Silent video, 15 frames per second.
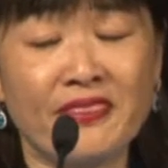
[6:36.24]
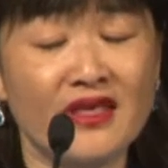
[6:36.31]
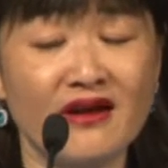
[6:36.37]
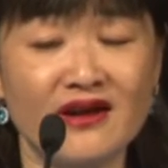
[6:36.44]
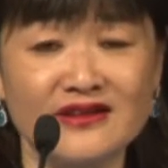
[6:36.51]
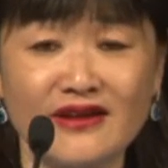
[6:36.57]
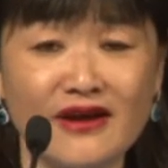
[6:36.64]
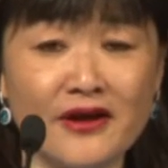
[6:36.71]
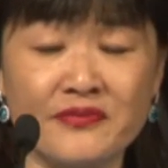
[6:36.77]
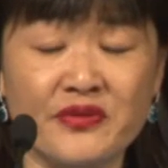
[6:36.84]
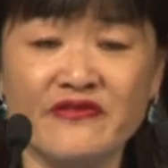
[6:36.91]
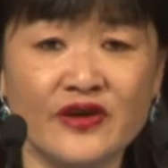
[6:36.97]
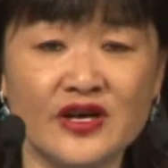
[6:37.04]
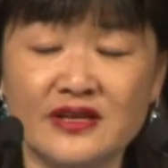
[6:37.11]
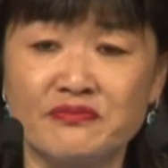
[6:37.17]
I
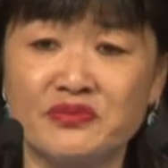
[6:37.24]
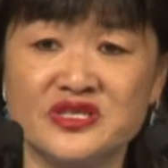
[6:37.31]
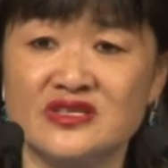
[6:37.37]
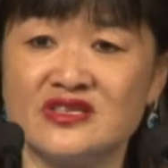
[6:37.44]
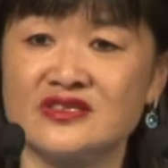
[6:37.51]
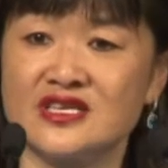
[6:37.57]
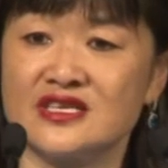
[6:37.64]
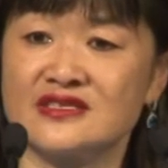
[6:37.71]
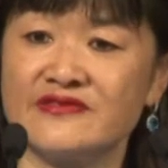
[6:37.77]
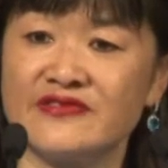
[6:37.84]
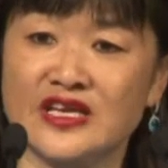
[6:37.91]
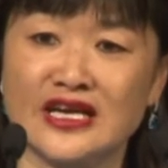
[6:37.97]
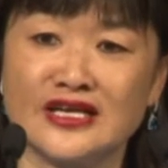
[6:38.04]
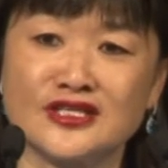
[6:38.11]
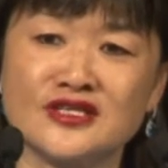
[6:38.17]
provided business
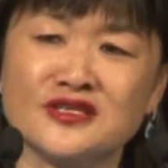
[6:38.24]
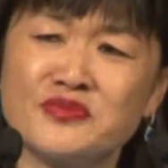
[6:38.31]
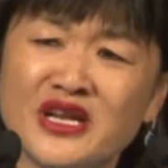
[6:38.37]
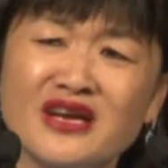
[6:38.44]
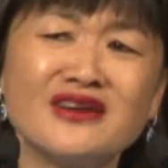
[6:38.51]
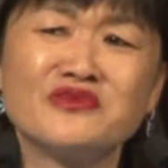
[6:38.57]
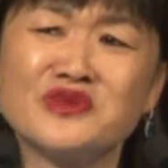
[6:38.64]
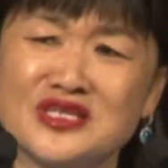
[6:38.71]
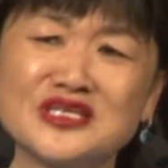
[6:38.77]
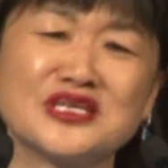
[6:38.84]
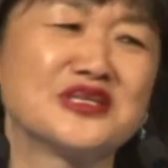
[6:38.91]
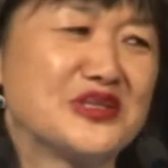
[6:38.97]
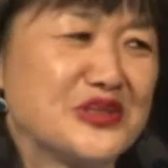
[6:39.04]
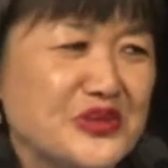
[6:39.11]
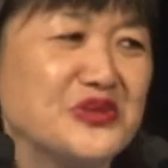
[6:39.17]
justifications, but I was
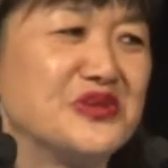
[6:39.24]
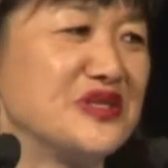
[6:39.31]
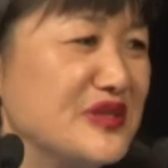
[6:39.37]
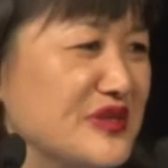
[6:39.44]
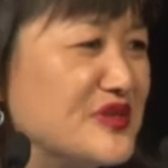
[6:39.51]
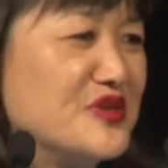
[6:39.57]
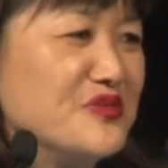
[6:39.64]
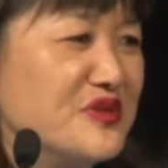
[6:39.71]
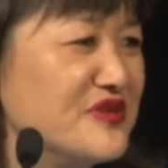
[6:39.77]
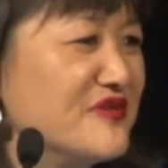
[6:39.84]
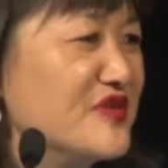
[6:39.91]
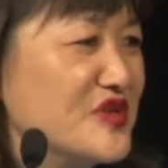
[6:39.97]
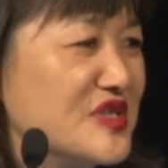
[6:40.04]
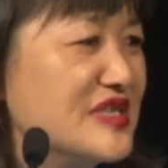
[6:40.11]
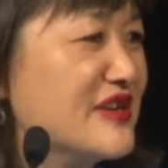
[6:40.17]
just drawn to the super
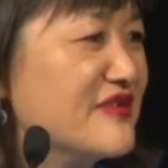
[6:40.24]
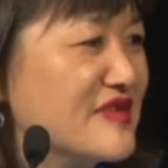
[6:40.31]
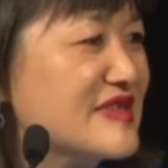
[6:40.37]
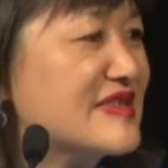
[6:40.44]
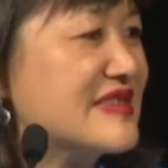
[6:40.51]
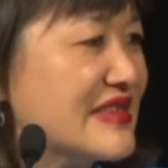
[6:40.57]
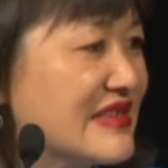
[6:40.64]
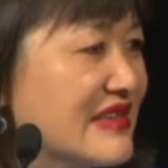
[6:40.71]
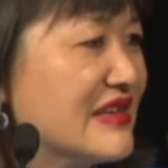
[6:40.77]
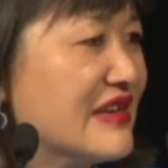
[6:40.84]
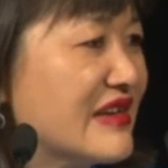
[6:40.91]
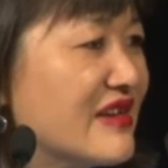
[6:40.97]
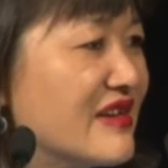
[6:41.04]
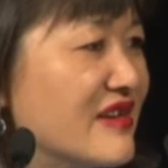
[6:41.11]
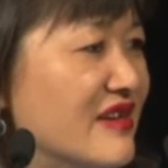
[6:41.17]
diversity of this city.
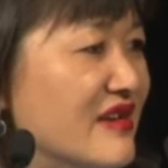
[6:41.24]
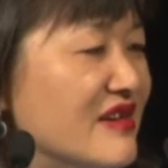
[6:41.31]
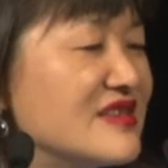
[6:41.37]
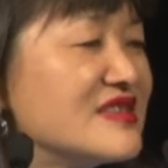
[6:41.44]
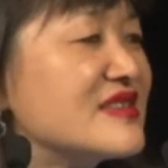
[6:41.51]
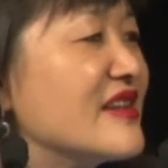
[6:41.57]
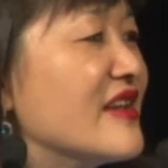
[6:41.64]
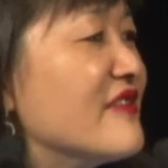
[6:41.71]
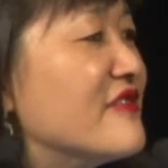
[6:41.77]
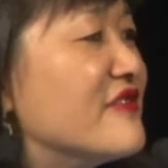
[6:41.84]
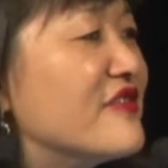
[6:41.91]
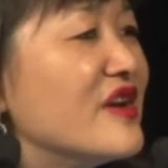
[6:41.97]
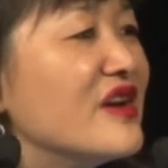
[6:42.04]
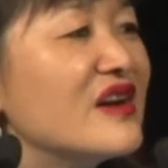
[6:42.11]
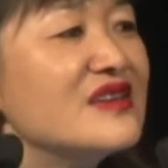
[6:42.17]
I just love
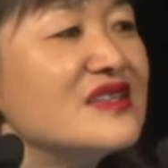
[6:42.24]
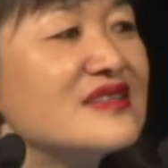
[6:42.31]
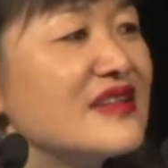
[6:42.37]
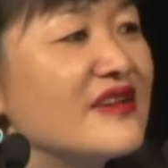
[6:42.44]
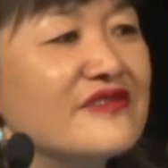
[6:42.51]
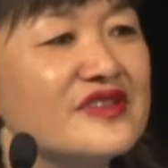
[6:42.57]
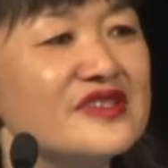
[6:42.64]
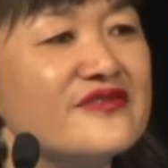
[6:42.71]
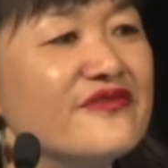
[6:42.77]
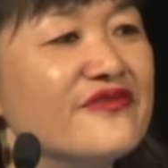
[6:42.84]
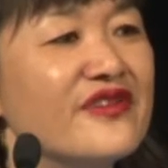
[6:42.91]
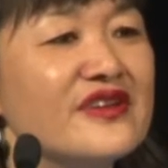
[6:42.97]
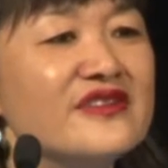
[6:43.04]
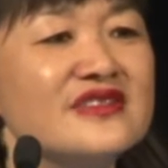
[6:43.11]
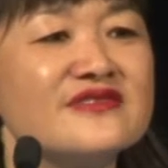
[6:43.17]

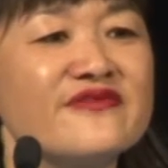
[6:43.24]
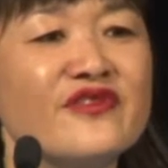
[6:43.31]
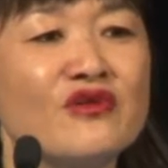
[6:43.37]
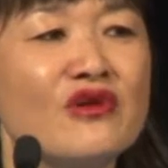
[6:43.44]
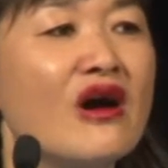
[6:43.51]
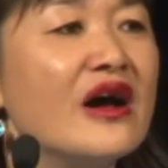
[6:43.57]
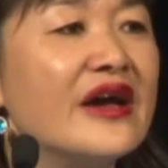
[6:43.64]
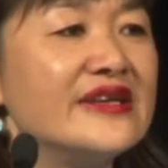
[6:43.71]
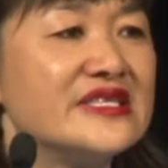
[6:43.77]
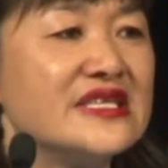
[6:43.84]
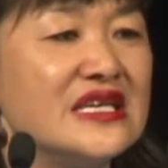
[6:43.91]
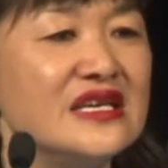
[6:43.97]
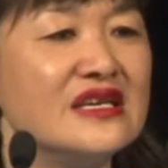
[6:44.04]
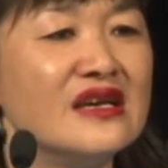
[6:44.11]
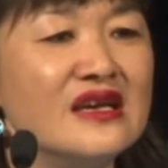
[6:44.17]
its
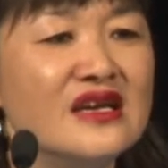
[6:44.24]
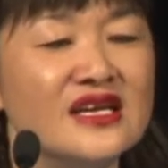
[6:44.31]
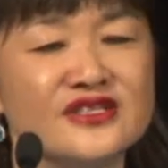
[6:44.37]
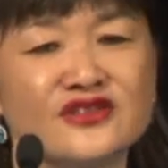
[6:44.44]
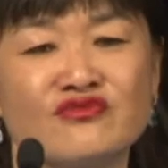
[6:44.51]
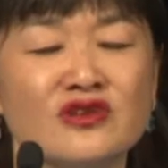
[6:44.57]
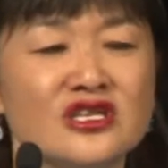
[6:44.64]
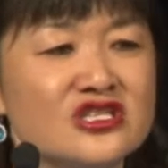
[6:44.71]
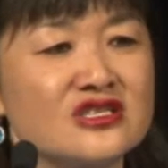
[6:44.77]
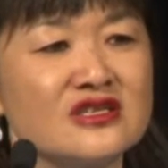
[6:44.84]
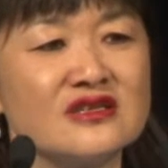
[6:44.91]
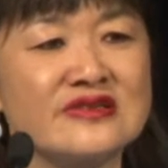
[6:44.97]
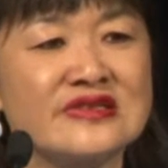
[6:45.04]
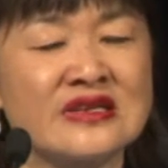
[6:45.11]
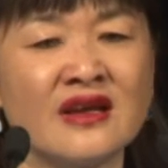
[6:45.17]
variety, its
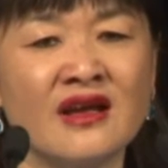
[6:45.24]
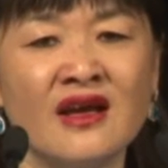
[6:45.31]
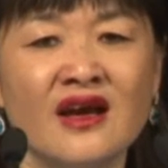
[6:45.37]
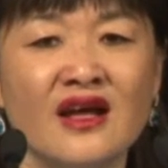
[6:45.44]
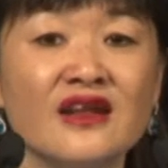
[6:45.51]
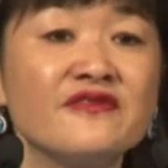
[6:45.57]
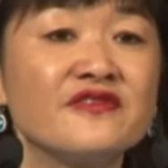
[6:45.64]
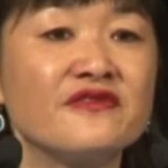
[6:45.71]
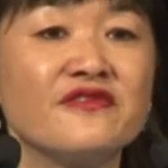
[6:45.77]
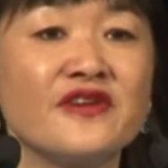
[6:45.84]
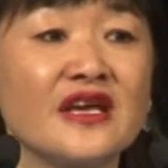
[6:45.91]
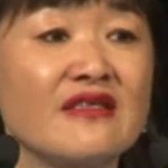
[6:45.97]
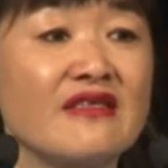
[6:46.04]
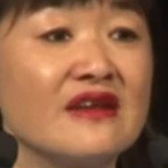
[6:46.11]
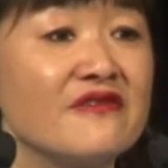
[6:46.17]
richness. I love the
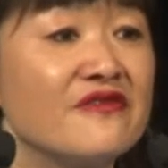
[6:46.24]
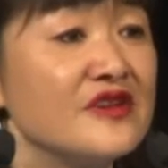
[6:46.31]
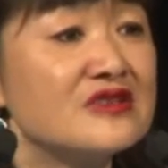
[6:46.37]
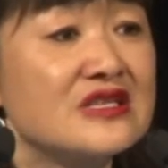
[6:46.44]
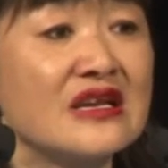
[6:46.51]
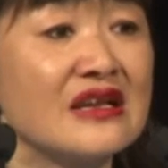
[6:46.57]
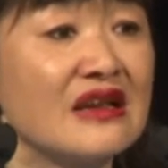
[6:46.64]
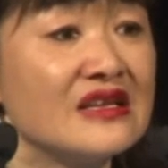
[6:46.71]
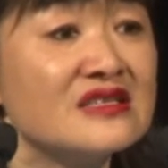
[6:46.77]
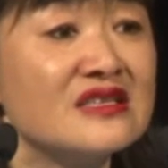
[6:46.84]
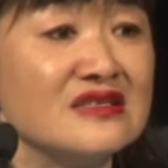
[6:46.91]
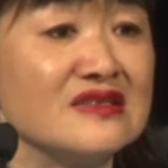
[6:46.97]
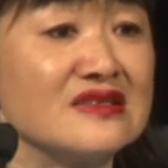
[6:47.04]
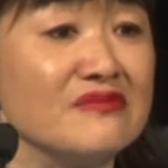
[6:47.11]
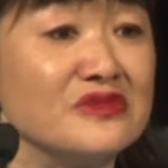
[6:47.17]
fact that it feels like
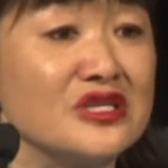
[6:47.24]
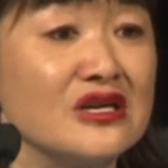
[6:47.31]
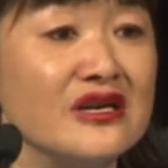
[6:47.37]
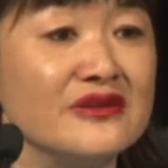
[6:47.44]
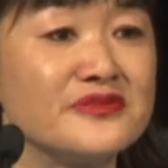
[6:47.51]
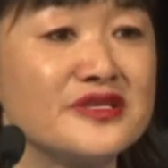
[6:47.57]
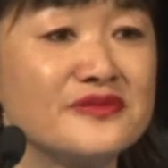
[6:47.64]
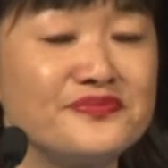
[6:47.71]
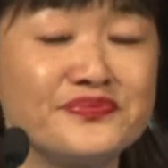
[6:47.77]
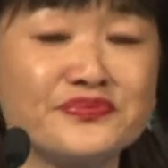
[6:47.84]
London sometimes.